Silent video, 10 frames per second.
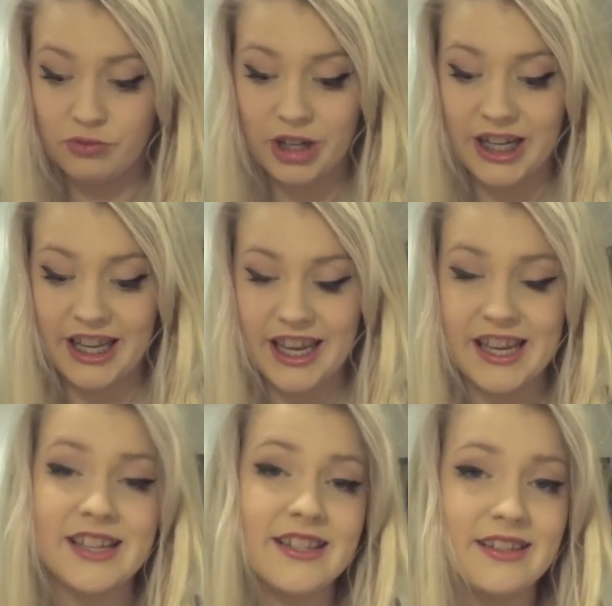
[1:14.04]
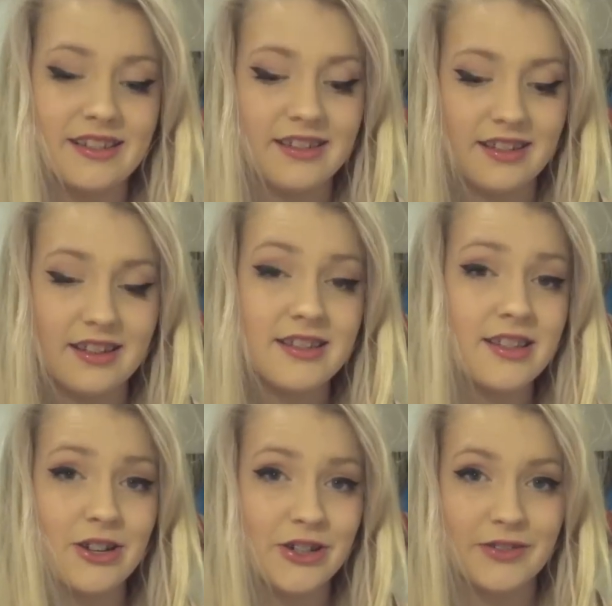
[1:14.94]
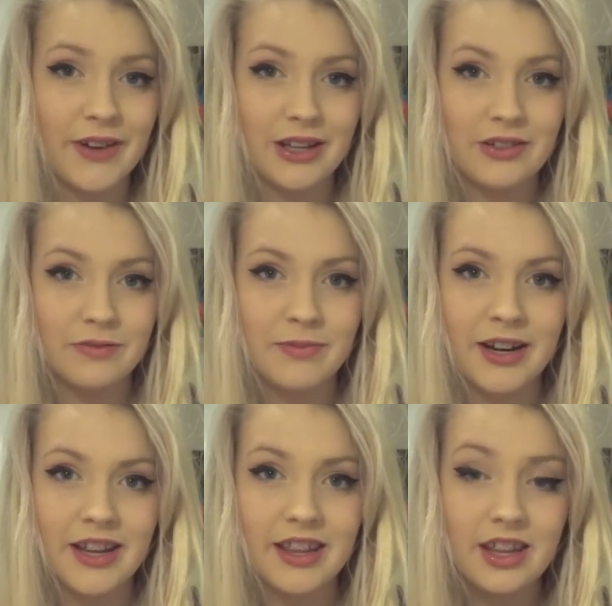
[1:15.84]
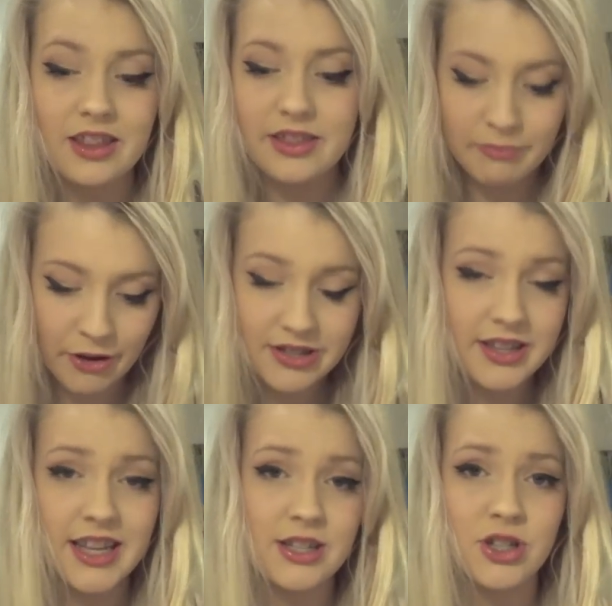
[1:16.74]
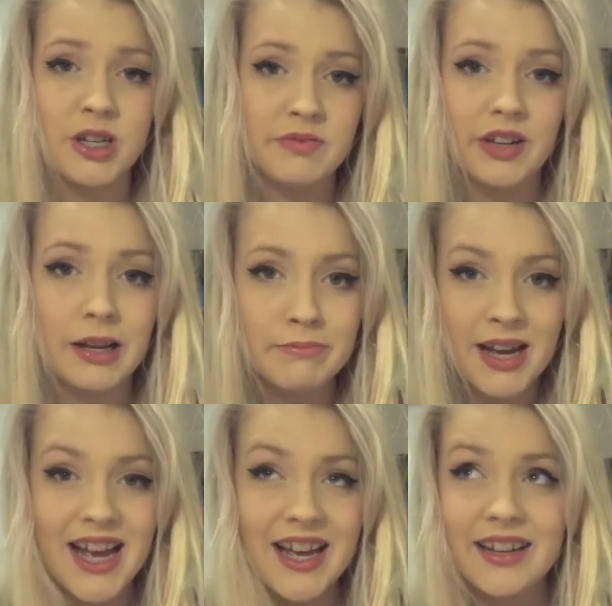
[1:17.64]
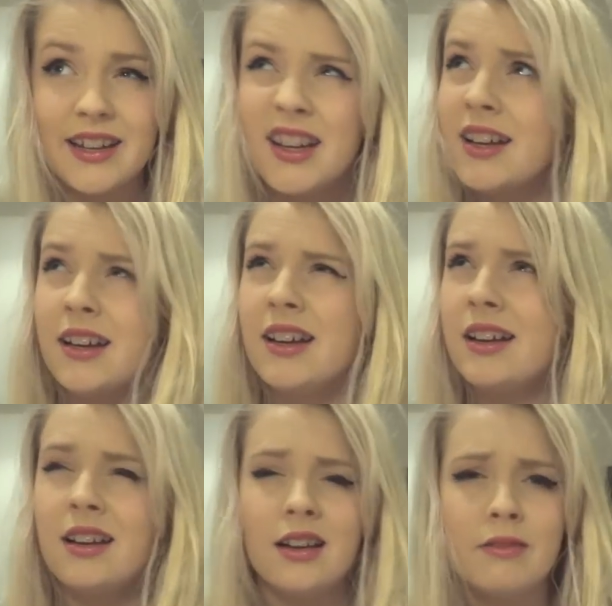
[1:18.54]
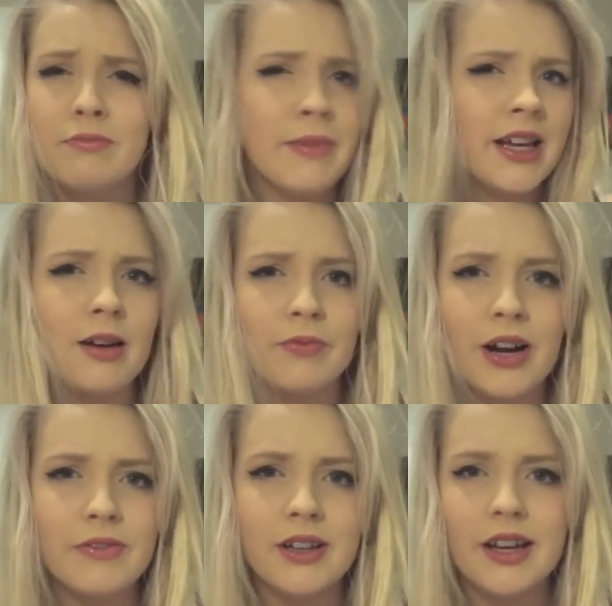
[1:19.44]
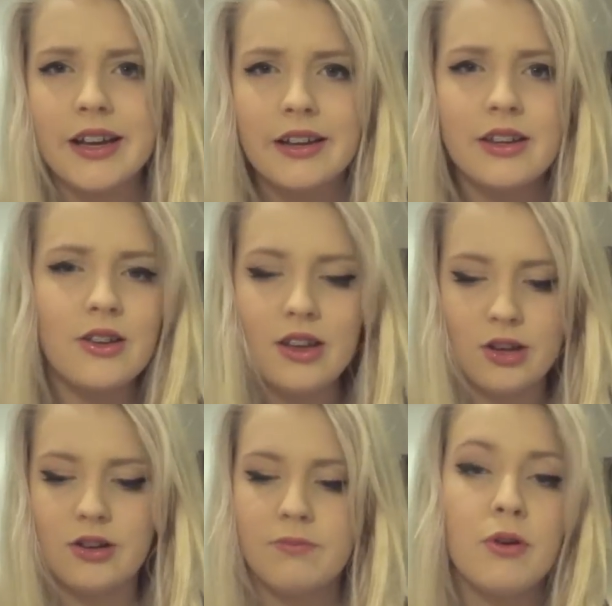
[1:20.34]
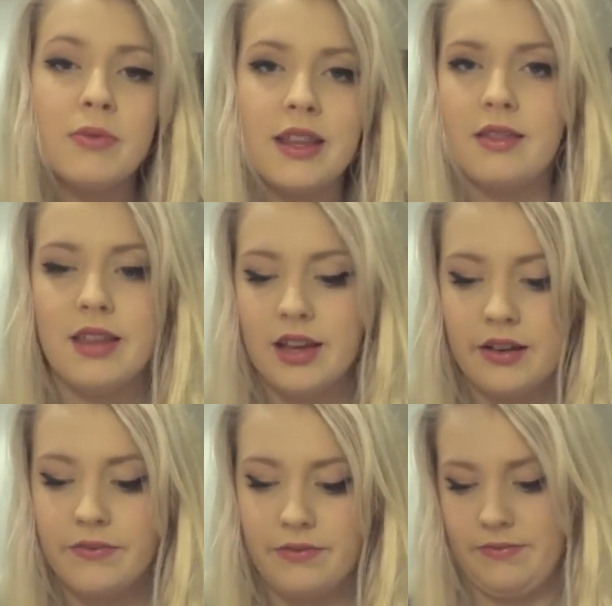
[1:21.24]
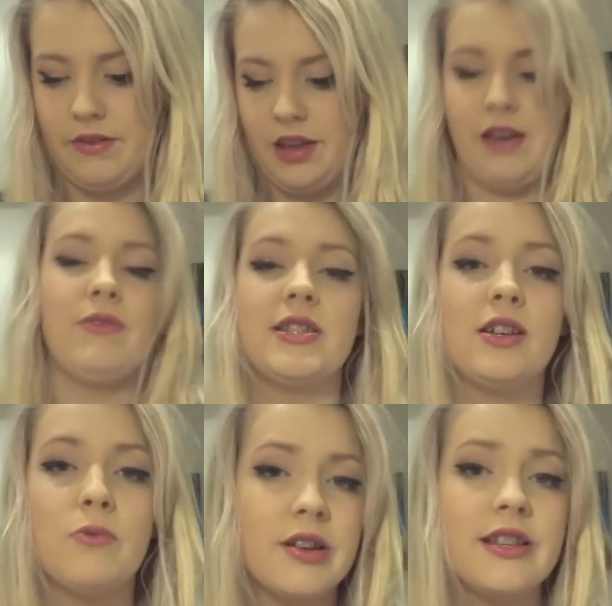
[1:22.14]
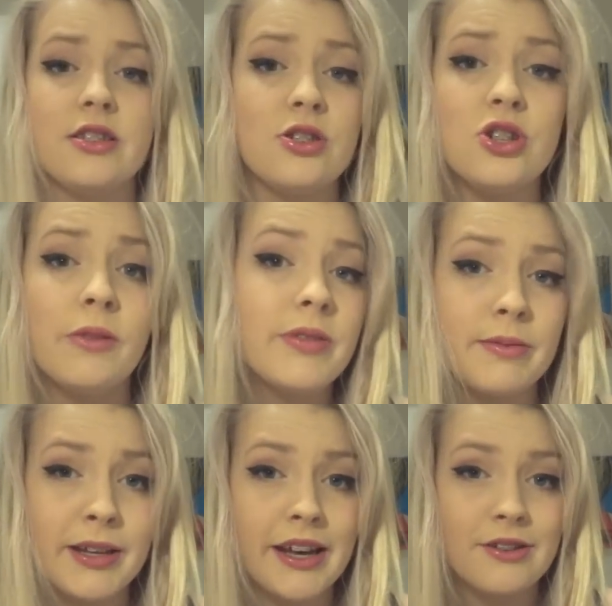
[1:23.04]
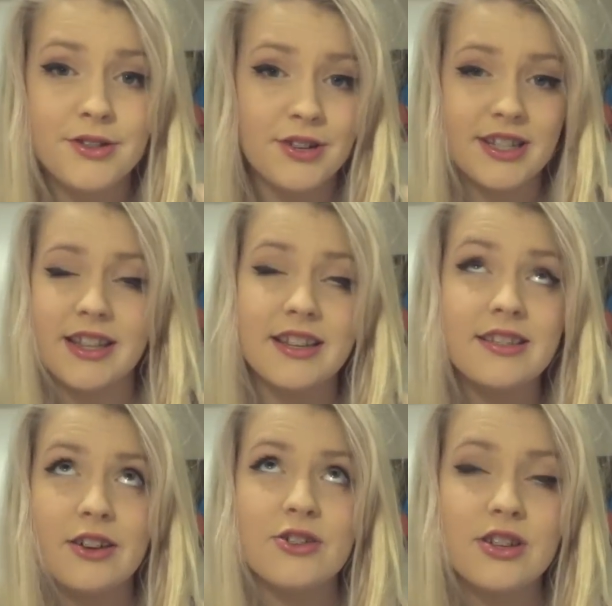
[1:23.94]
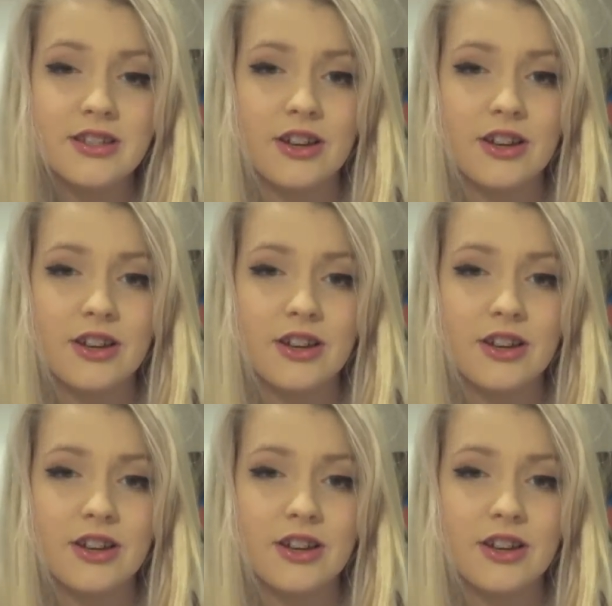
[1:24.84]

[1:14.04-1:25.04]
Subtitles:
really is such good value for money. Most of these are dupes, so like MAC, Makeup Forever, like you could probably think of every single one of these as a dupe for something else. Honestly, they're such